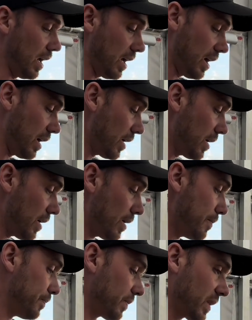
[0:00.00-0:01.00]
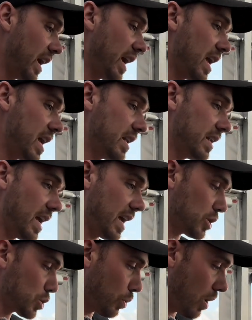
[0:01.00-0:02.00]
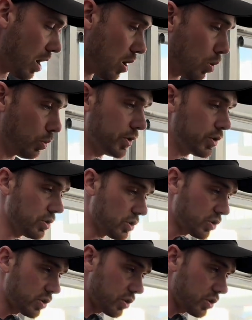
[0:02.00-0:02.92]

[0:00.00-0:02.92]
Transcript: And as well, we just